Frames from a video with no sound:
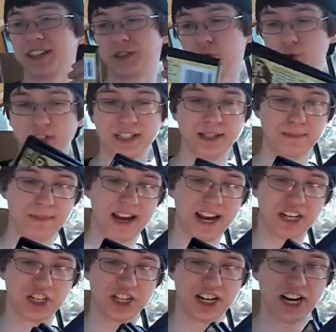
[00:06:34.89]
like the
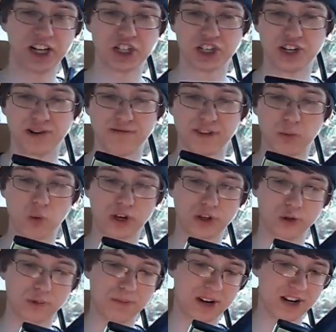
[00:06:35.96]
reimagination of the
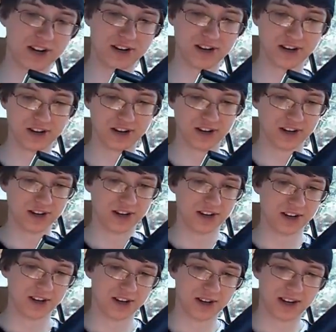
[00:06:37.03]
Wicker Man.
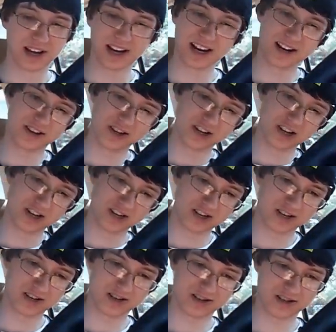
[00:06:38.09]
And
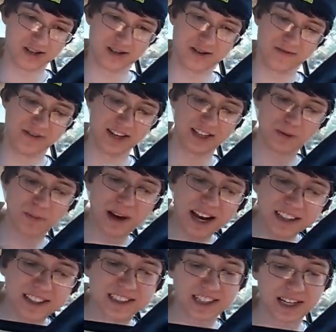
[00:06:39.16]
uh, it's
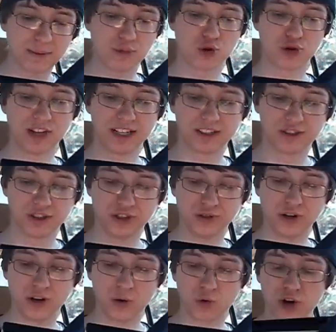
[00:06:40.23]
by the same director, you
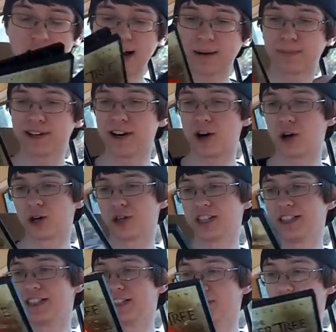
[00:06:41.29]
know. Robin
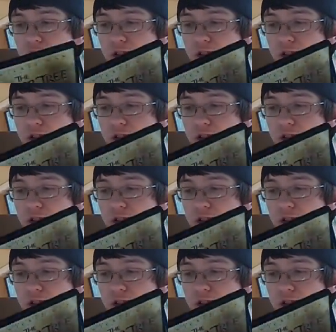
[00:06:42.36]
Hardy did